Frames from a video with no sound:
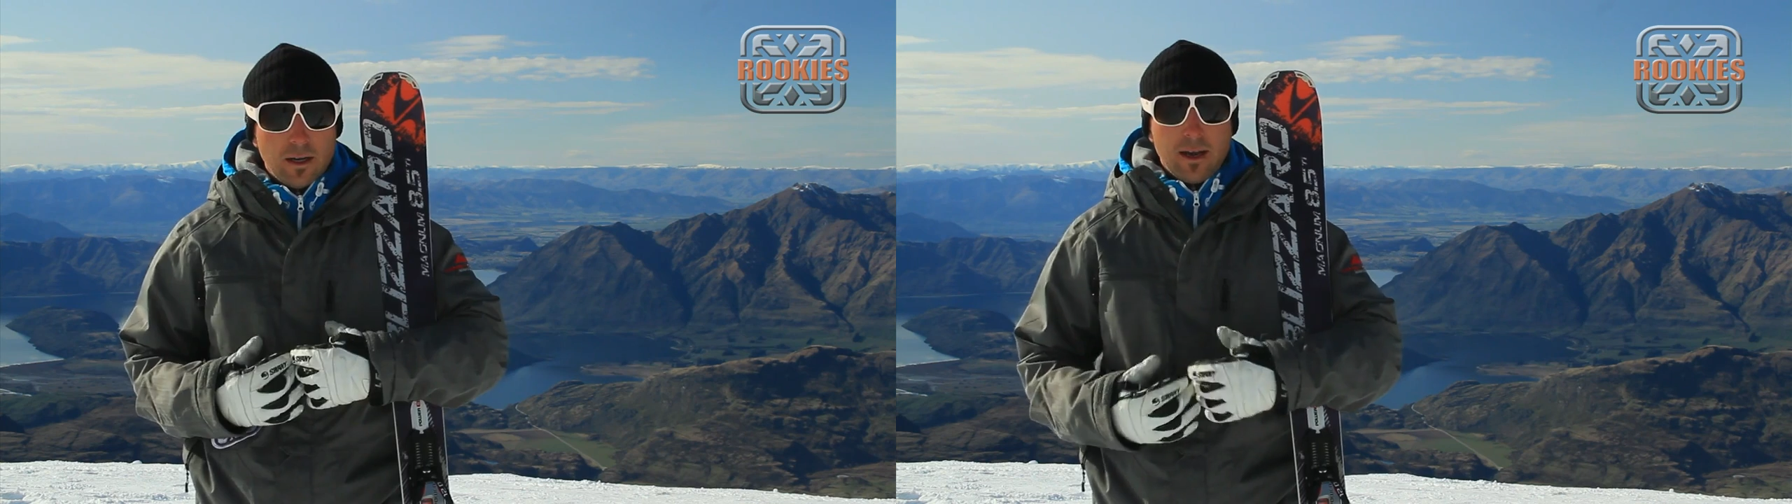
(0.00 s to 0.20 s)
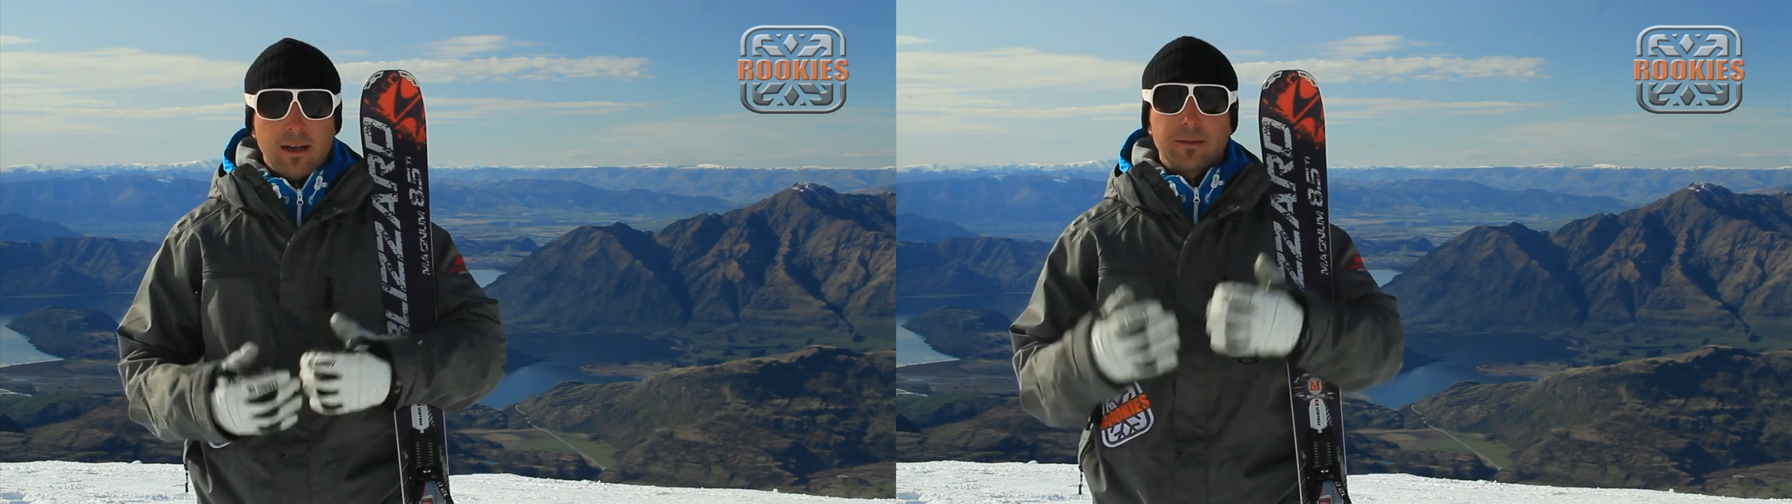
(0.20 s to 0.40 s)

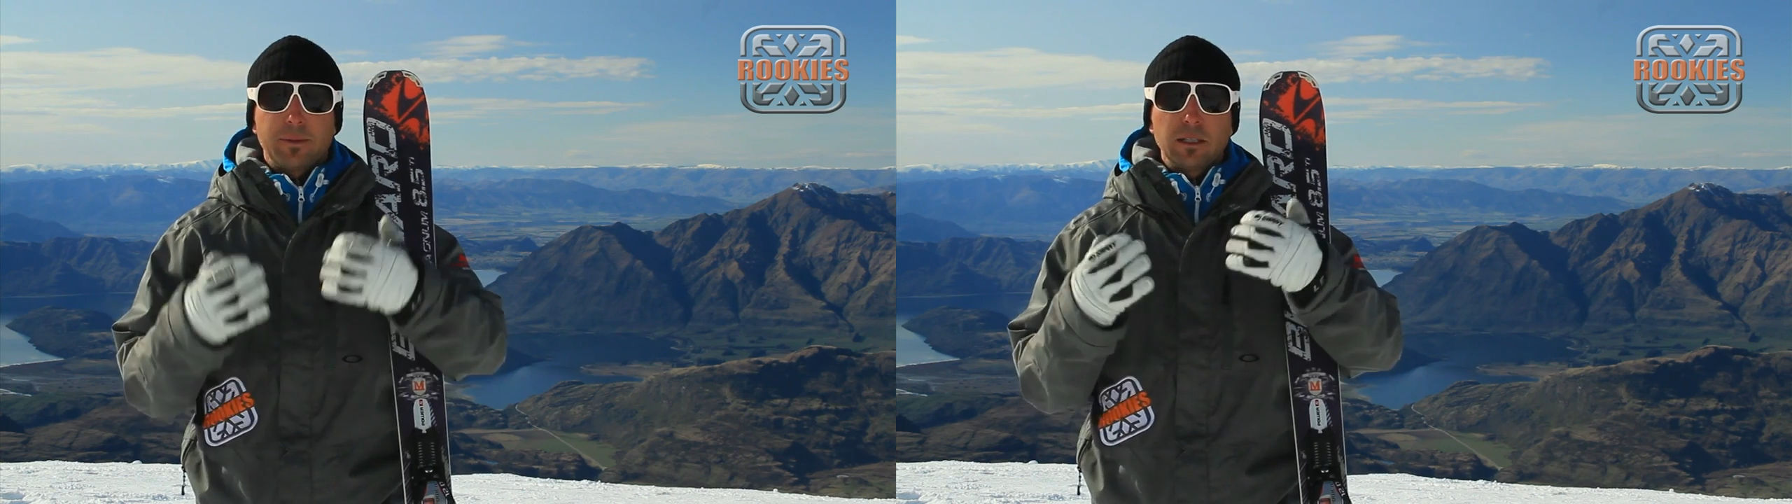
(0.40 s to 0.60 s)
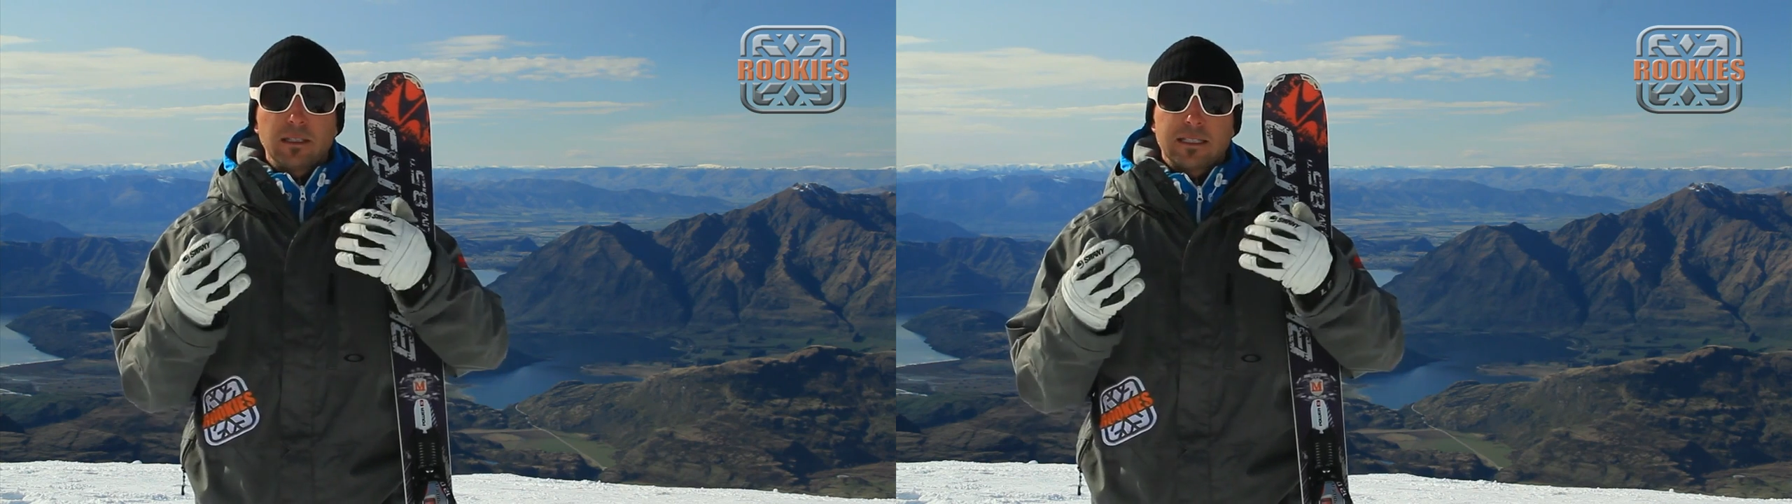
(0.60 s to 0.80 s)
and the
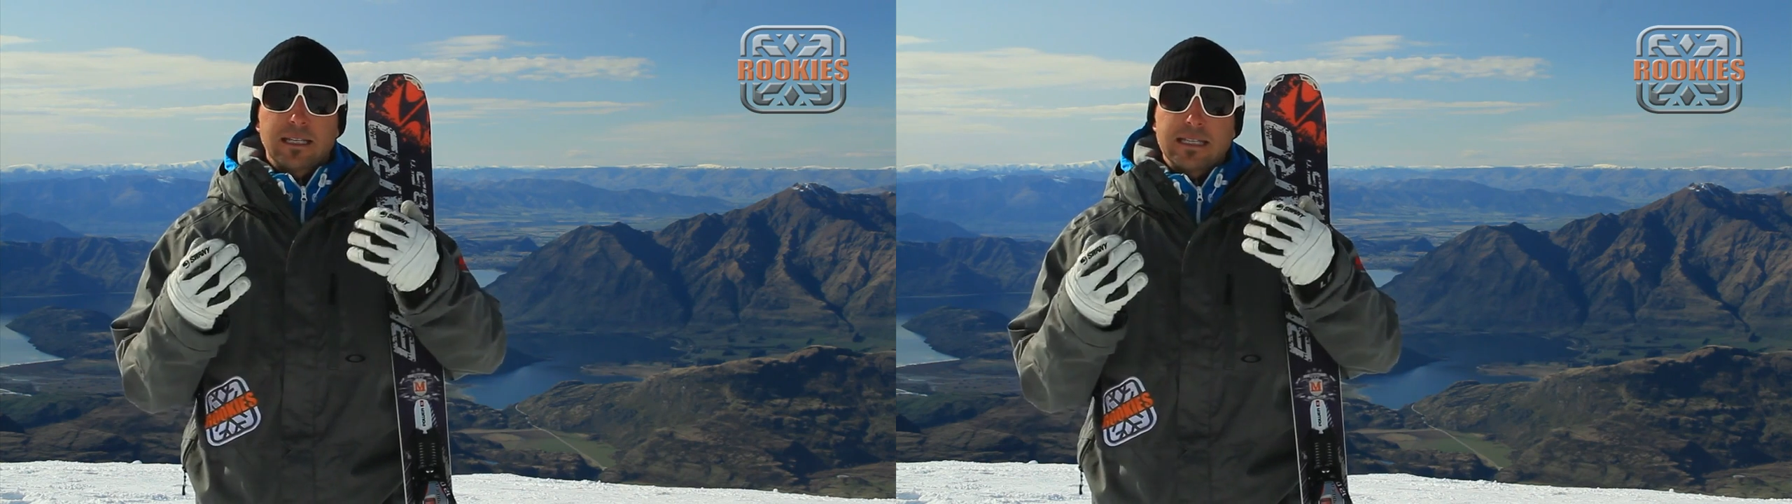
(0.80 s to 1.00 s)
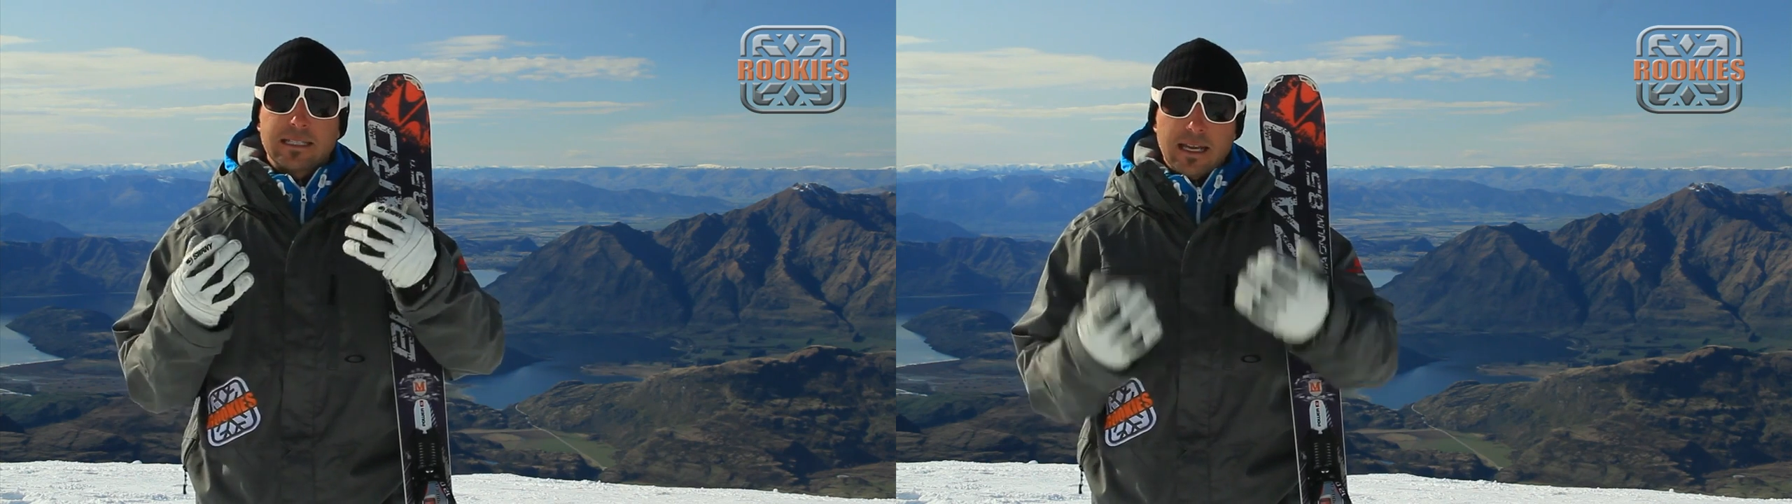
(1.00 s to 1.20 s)
ability to
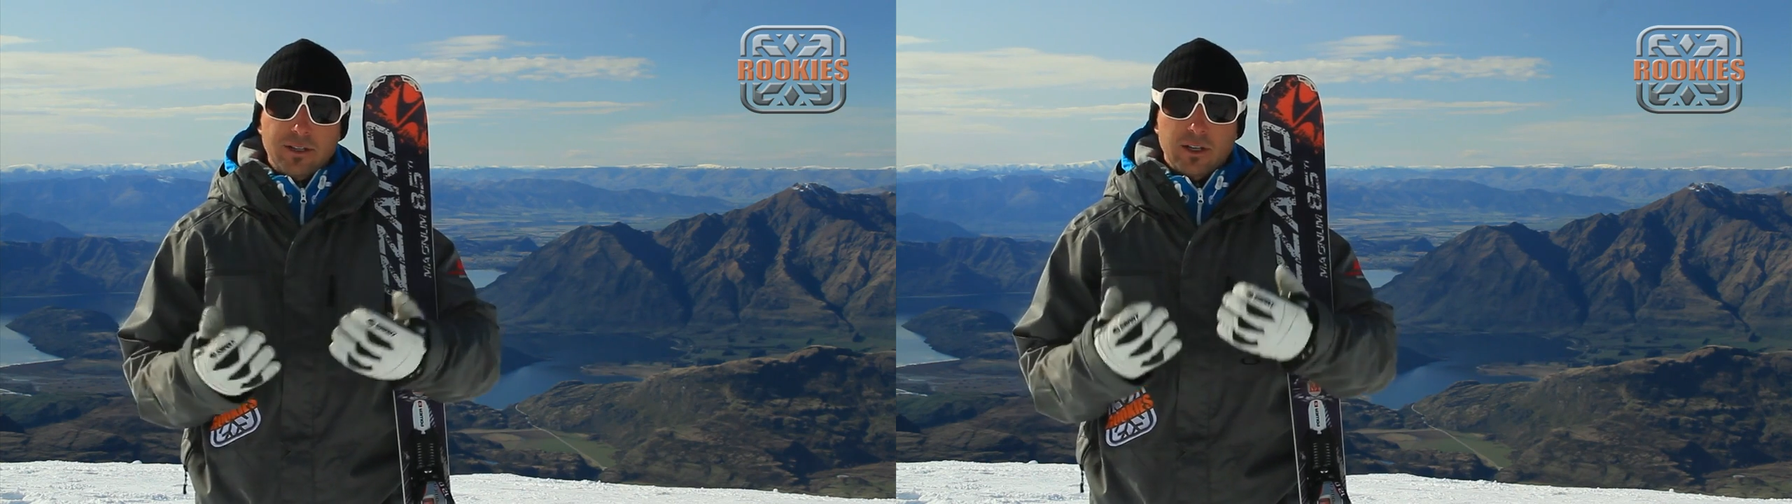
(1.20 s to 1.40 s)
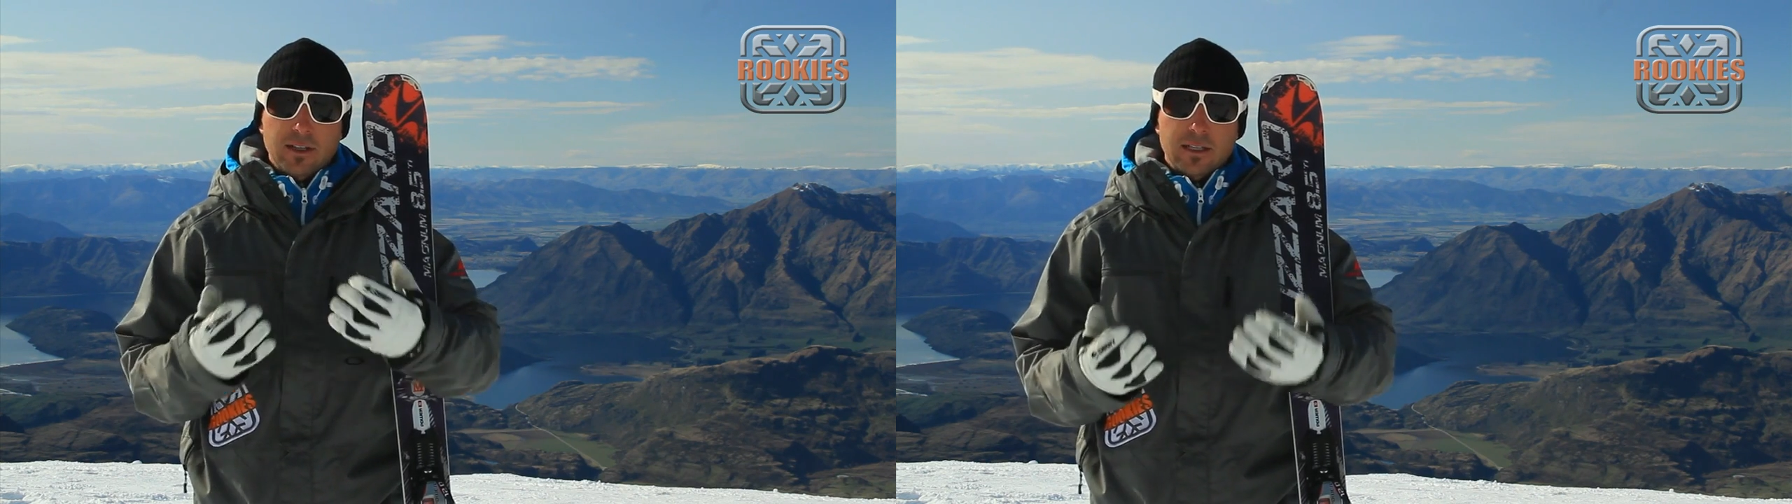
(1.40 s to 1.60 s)
stay
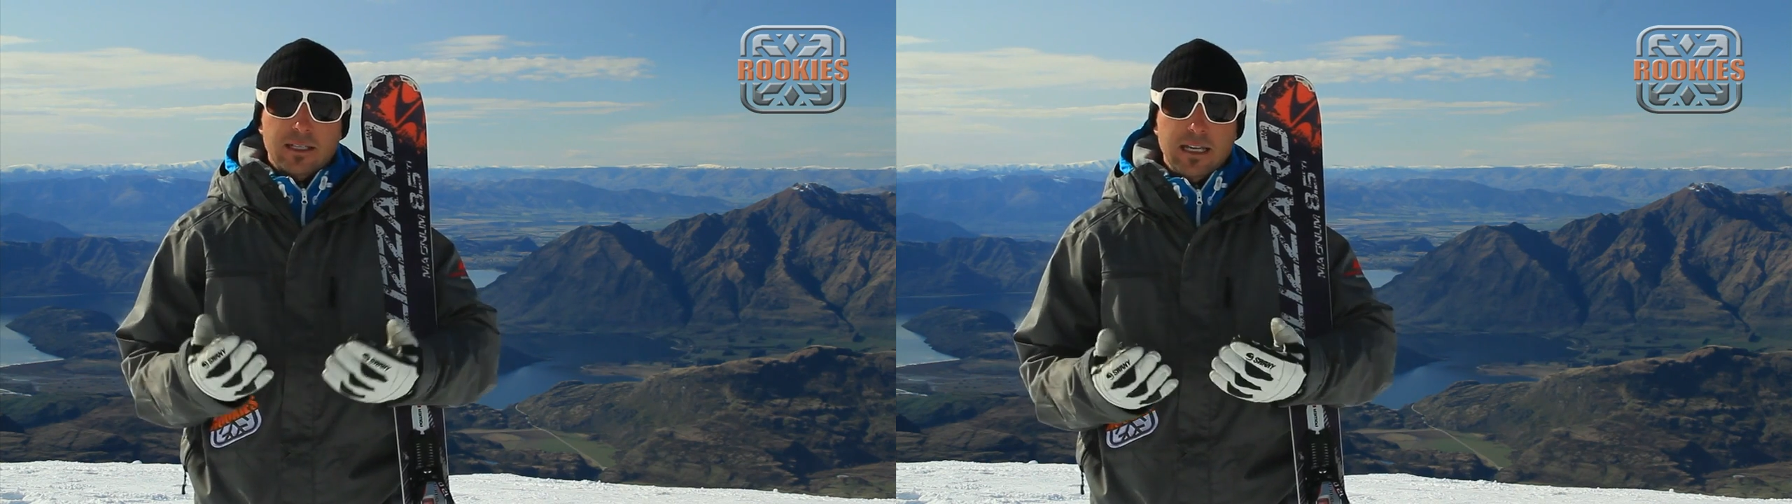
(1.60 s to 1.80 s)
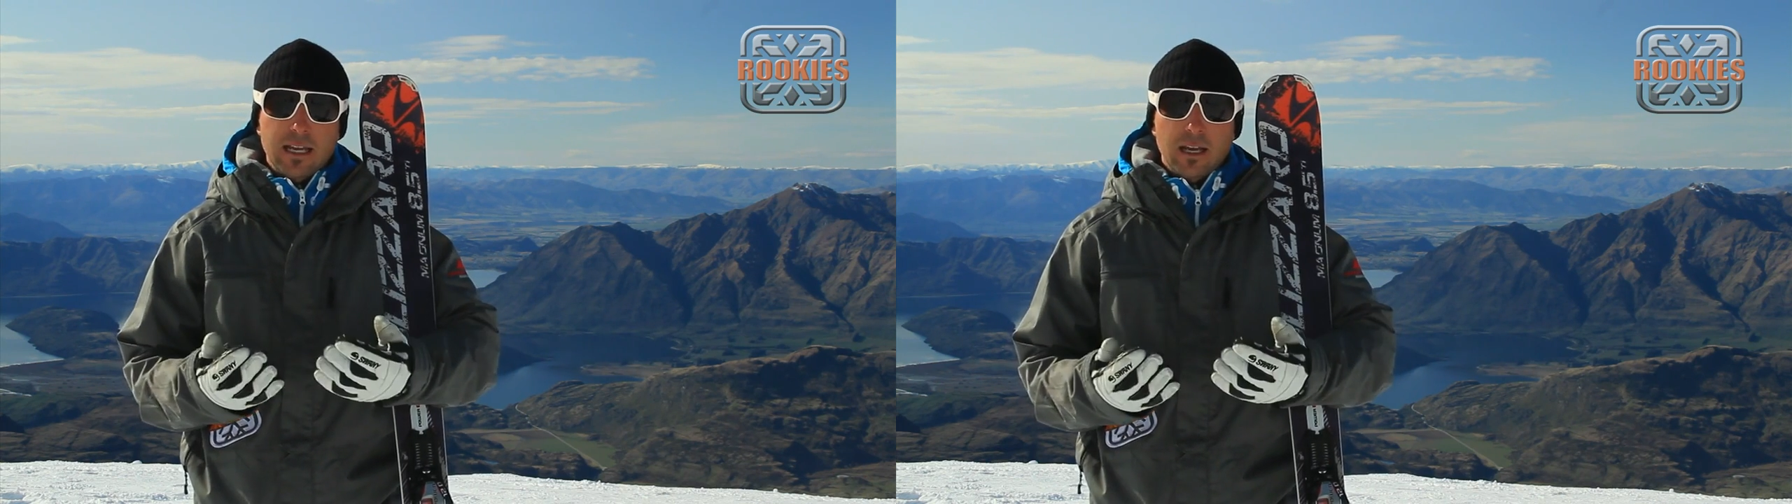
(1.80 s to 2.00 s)
centered on the
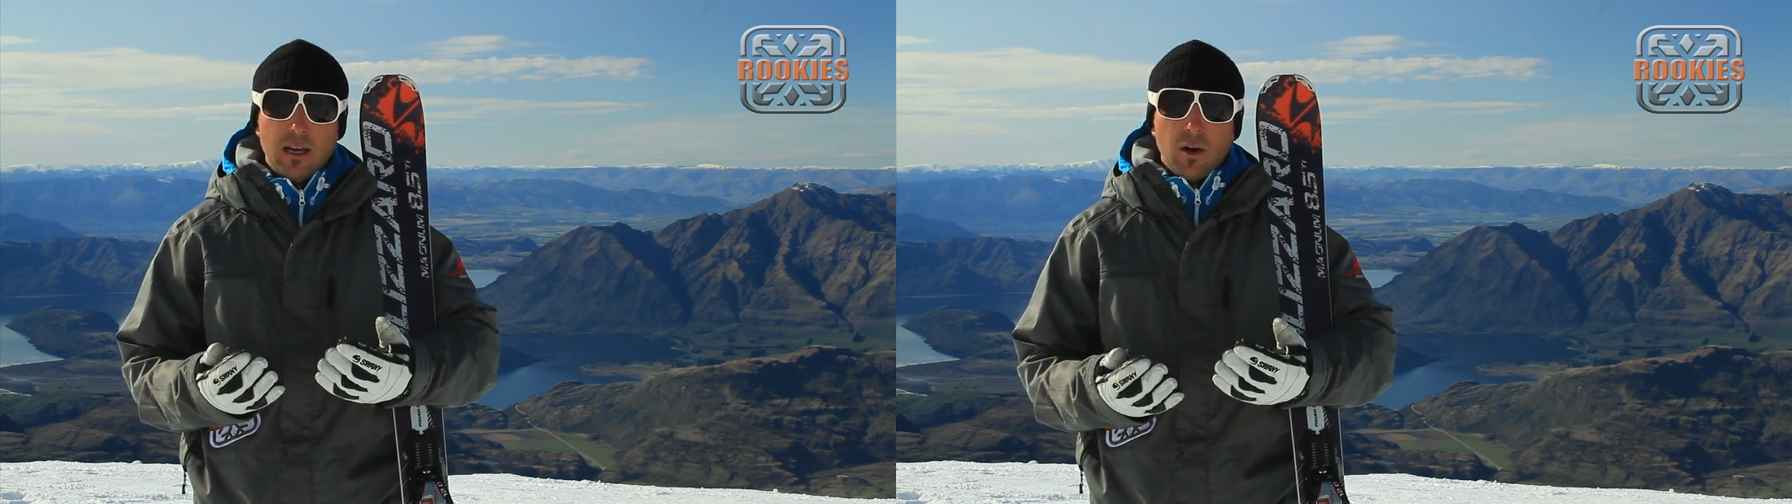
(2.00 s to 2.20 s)
ski,